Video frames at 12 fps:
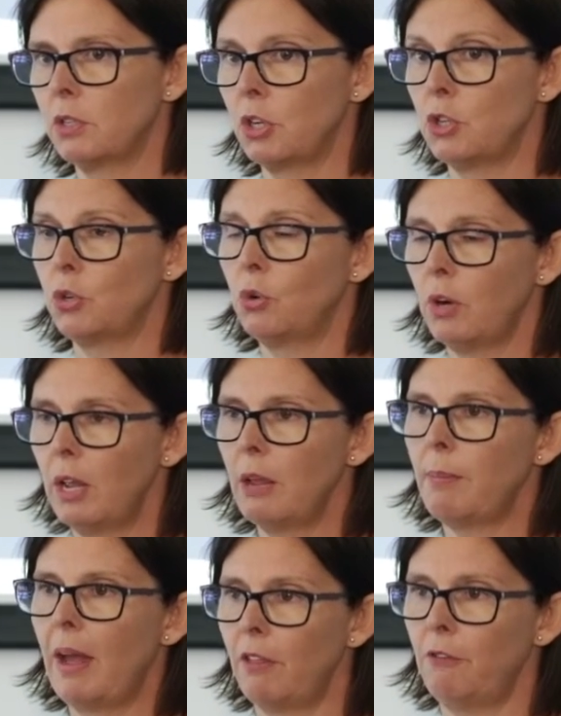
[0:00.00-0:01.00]
So talking
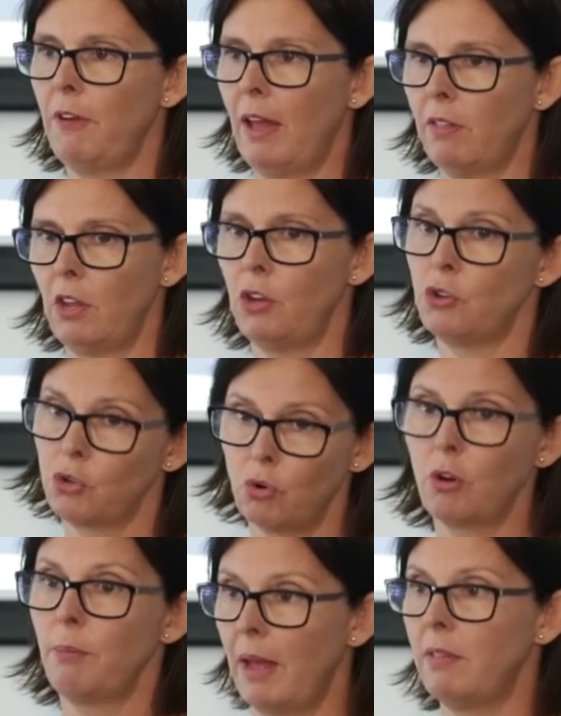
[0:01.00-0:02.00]
about the fact that you
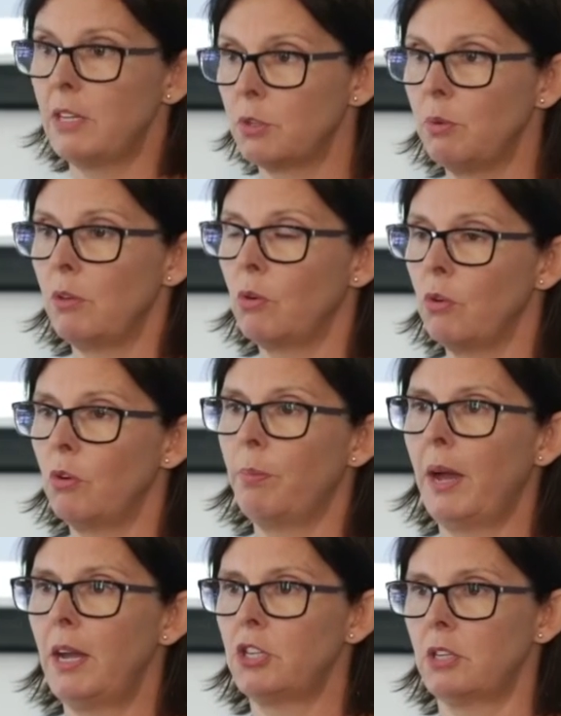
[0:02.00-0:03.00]
talk about this with all your
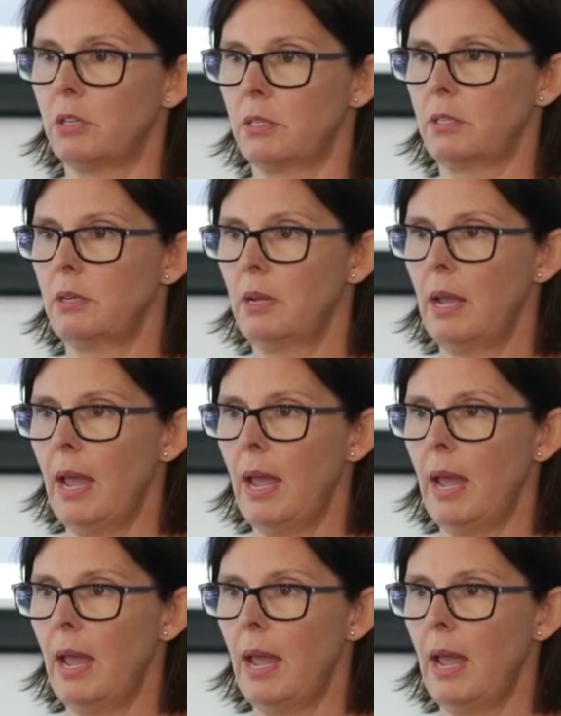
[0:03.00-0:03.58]
patients